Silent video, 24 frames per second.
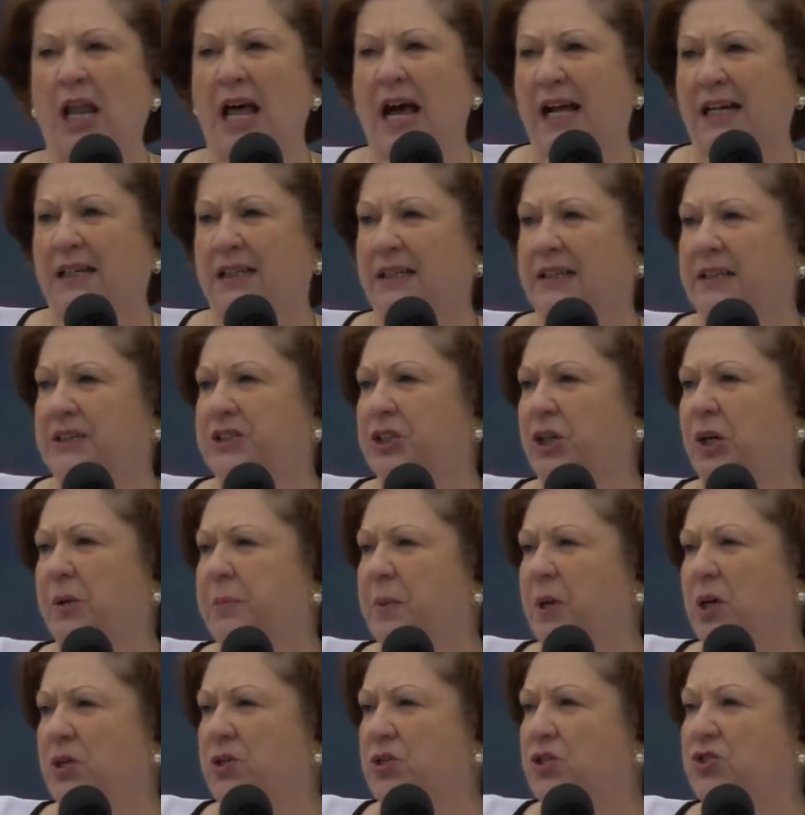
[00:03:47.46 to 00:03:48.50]
likely to
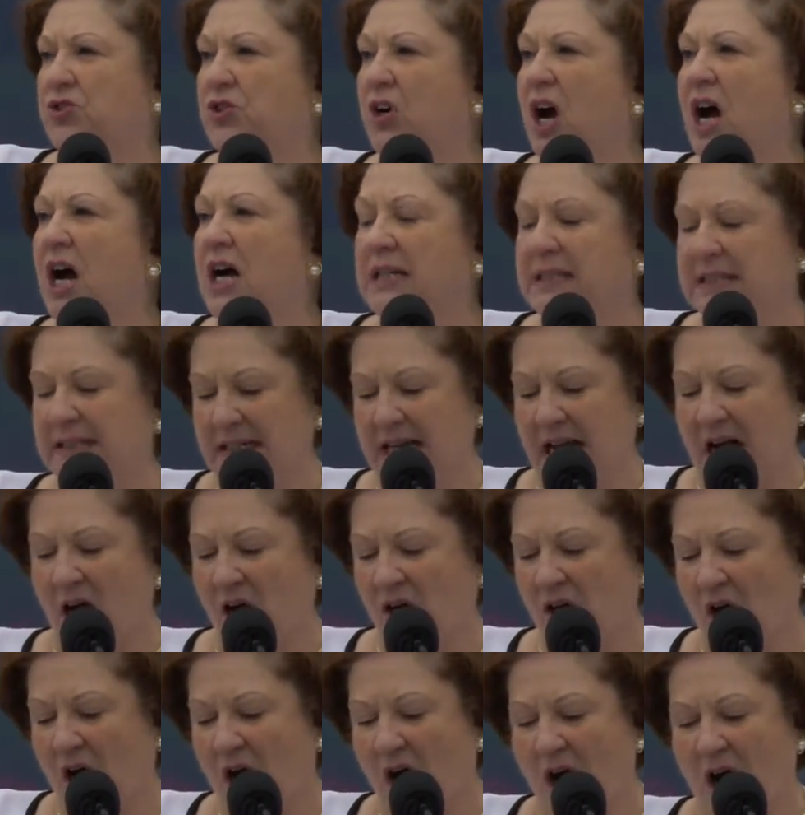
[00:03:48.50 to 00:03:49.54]
abuse drugs and
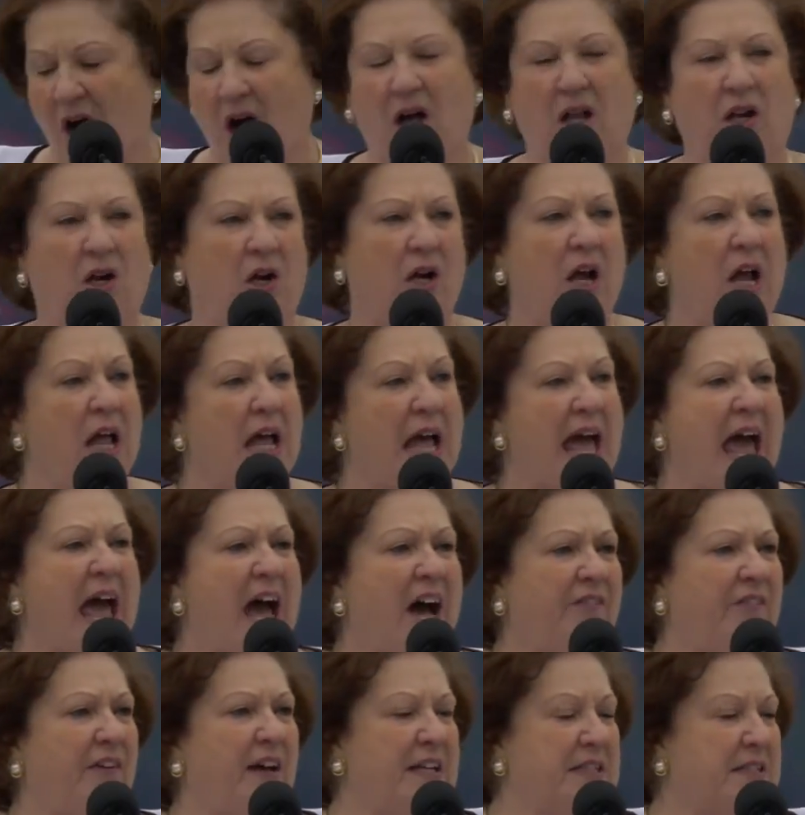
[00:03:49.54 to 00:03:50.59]
alcohol or
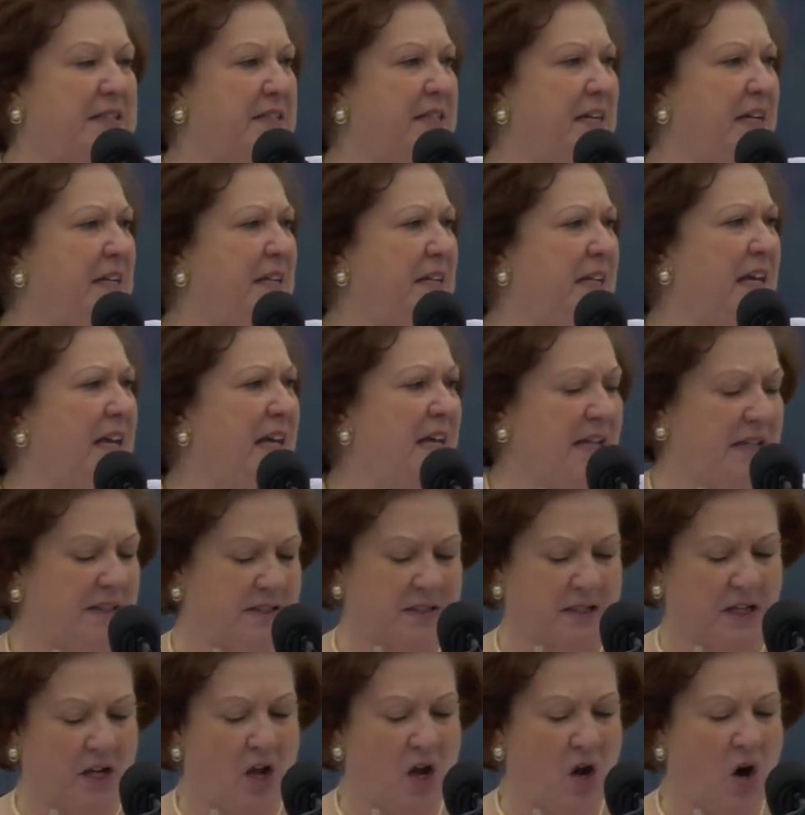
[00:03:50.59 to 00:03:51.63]
have S T
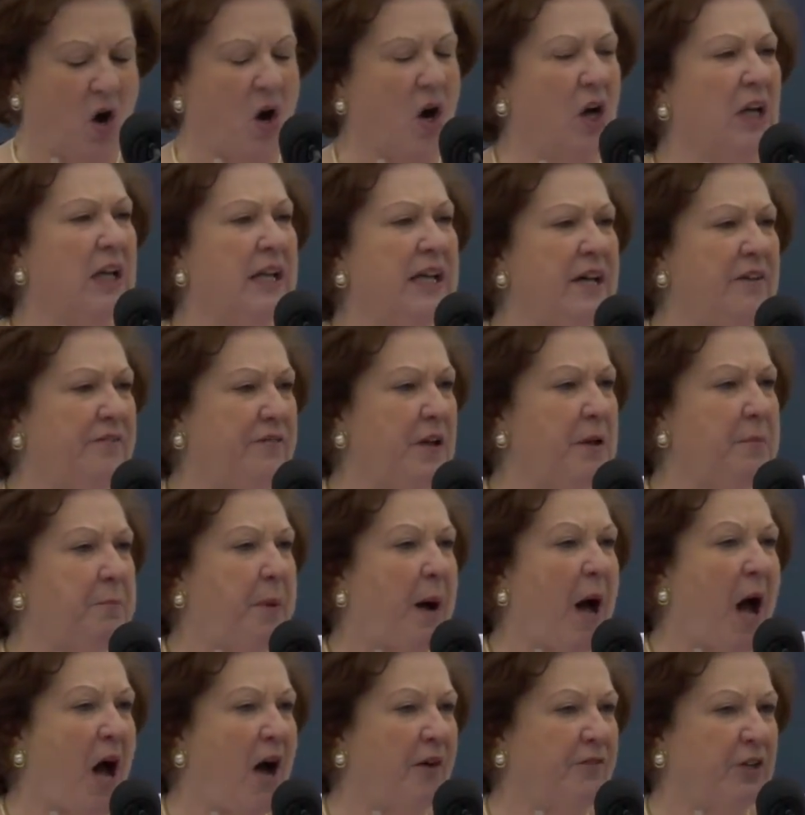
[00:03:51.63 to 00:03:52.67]
Ds or live in
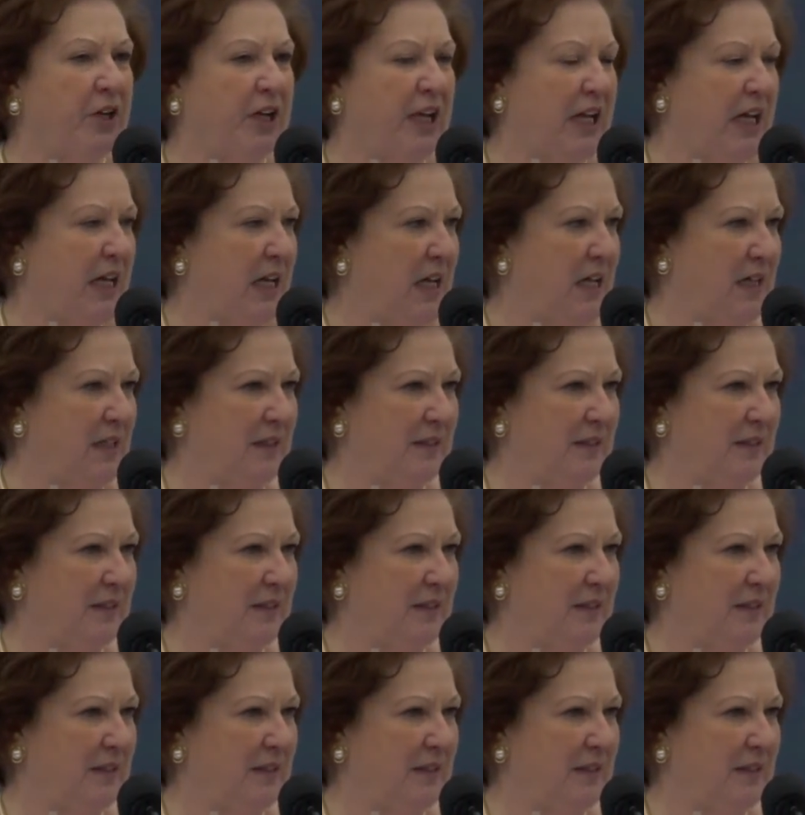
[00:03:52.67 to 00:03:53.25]
poverty?